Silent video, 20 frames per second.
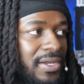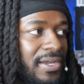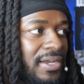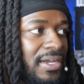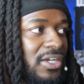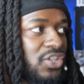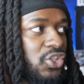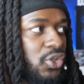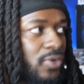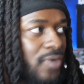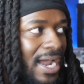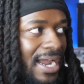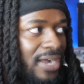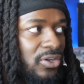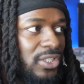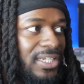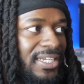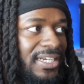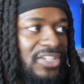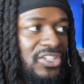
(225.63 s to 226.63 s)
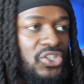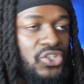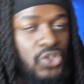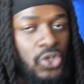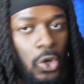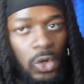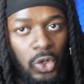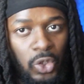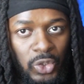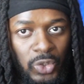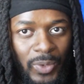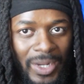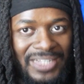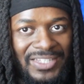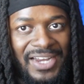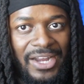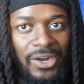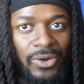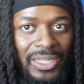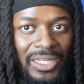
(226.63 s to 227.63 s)
So not only does Soul
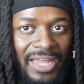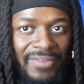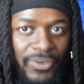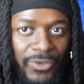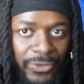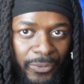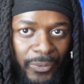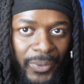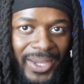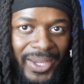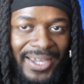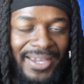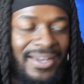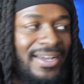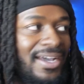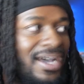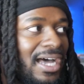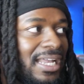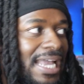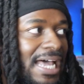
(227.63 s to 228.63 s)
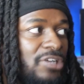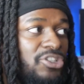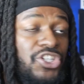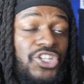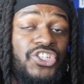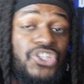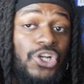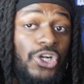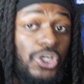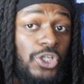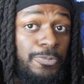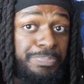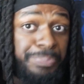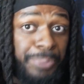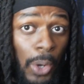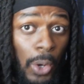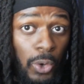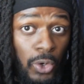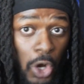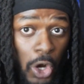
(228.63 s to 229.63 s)
Resonator, a level 3, allows you to search
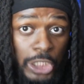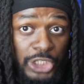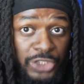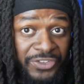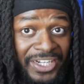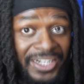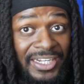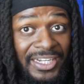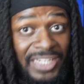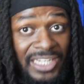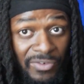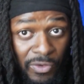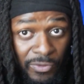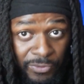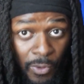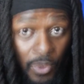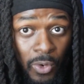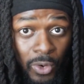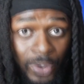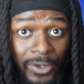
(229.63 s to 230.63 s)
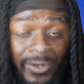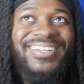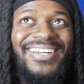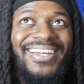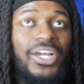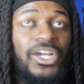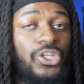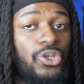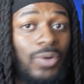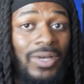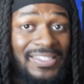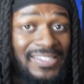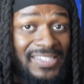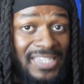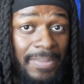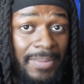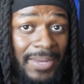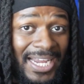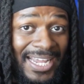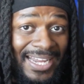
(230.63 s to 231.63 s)
Bone Archfiend, a level 4, you can
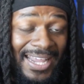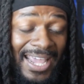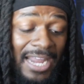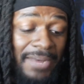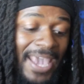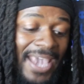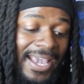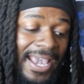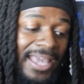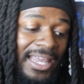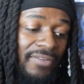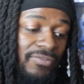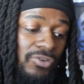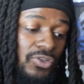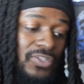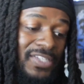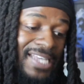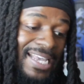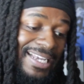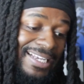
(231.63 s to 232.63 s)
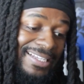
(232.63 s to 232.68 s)
summon it and make a level 6,